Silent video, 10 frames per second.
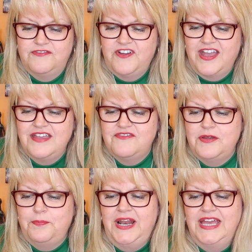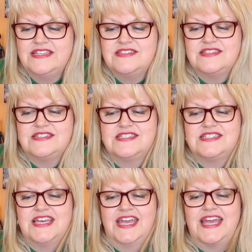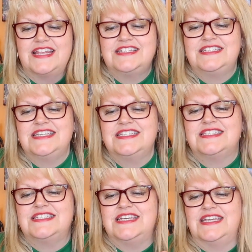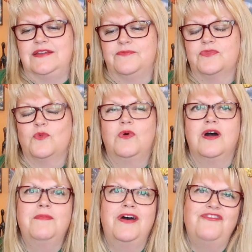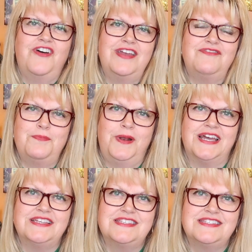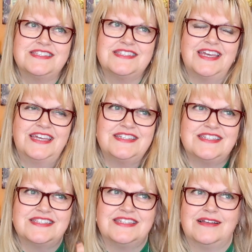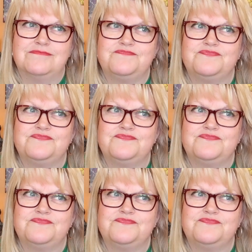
favourite places to stay at Disney? What are my favourite places to stay at Disney?